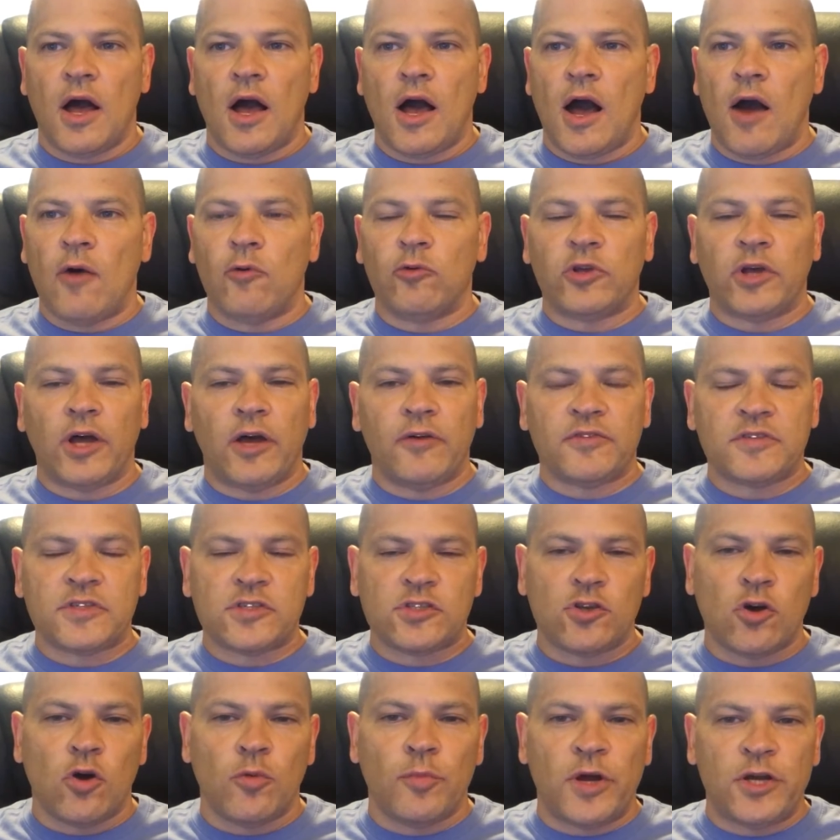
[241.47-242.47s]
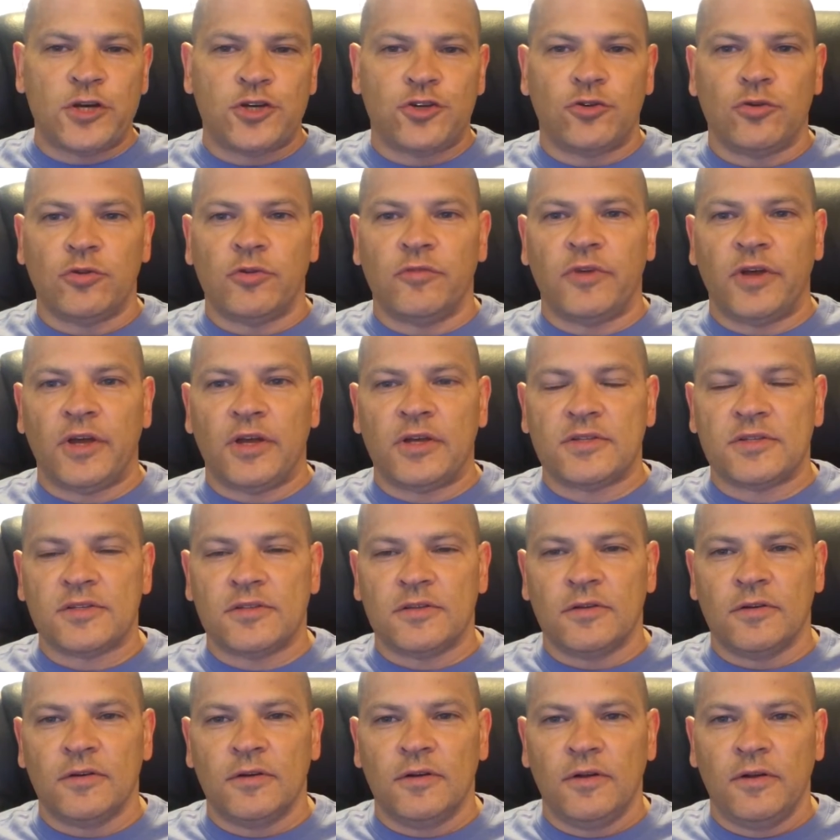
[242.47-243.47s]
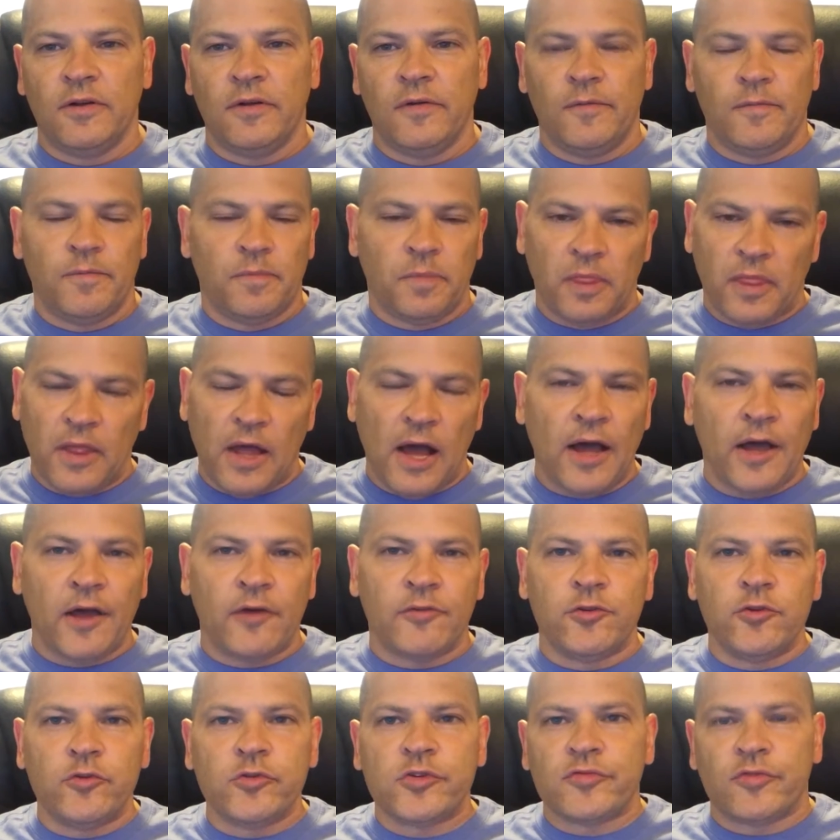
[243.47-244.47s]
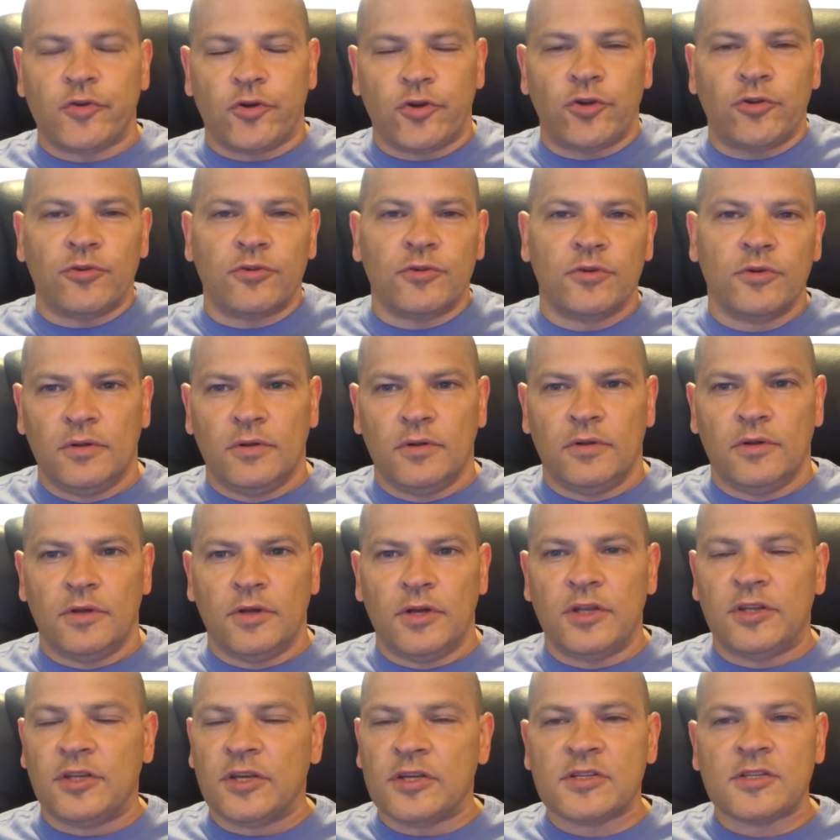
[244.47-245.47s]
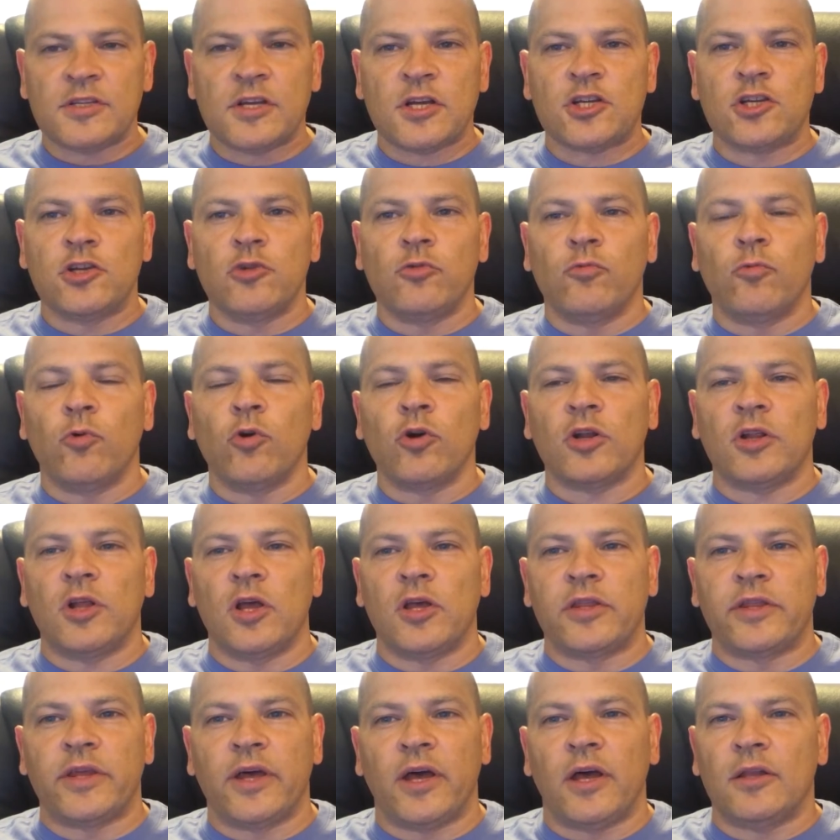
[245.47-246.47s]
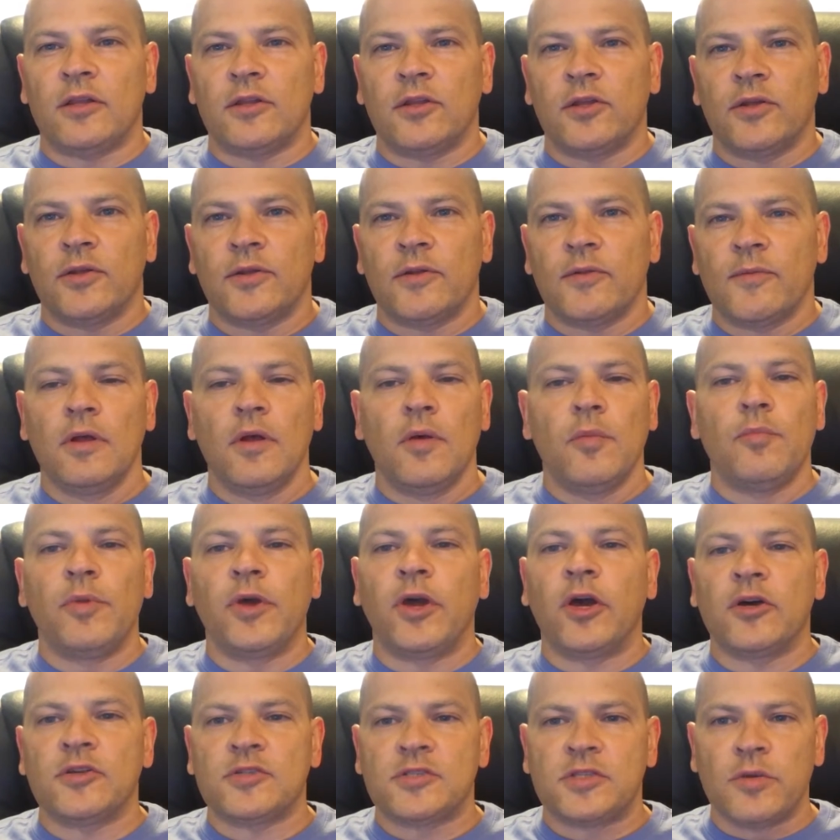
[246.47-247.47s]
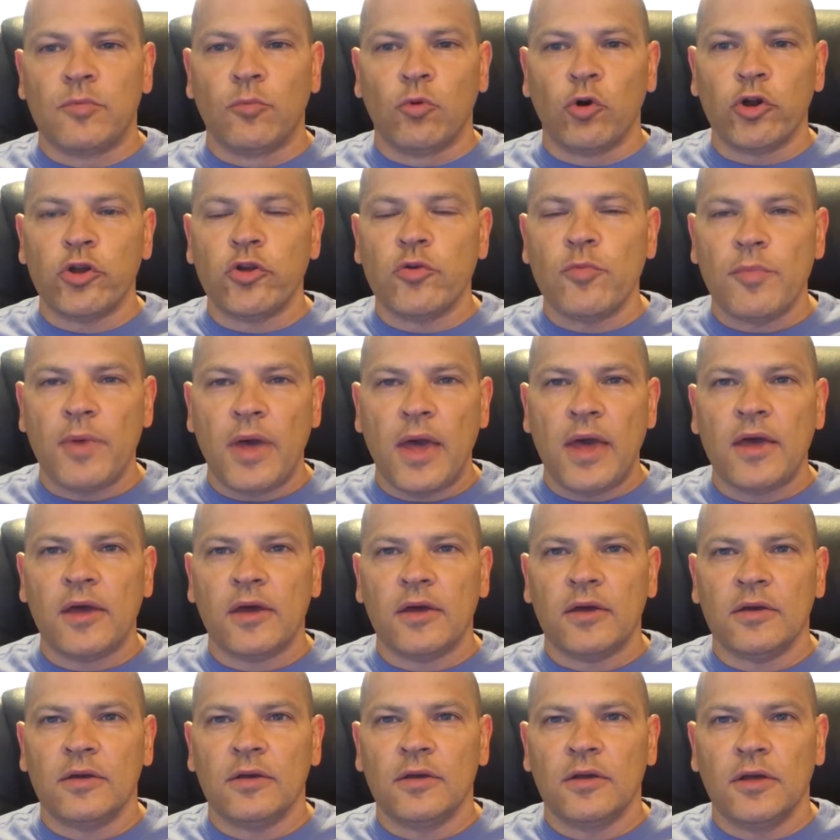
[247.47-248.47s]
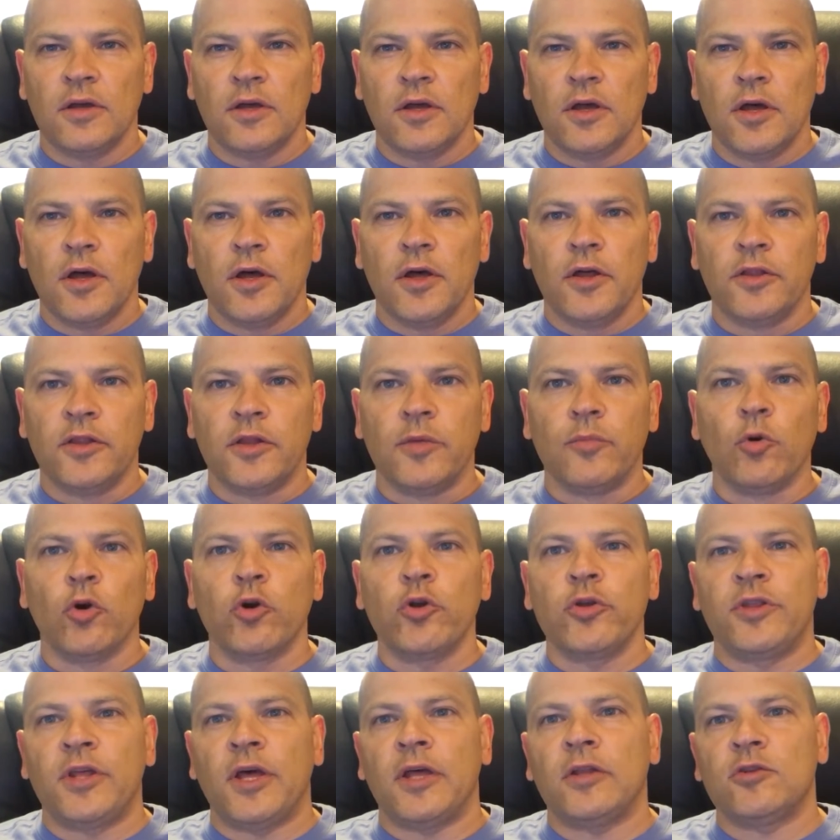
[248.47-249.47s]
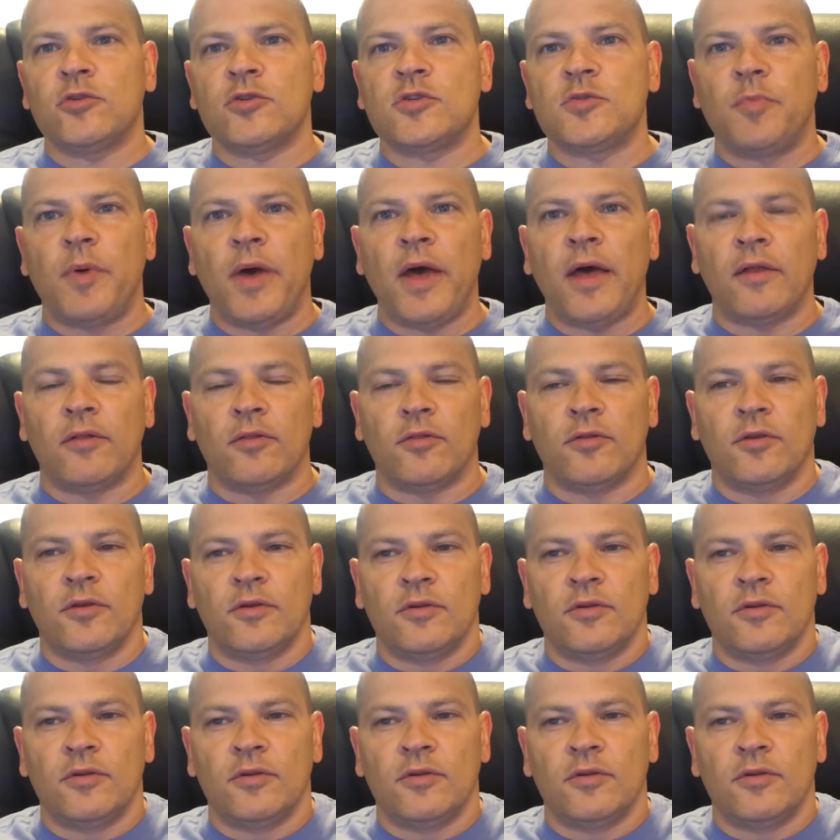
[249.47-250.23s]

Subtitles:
I would have so much to invest. I have news for you. It doesn't actually work like that. Because the more you make, the more you tend to spend.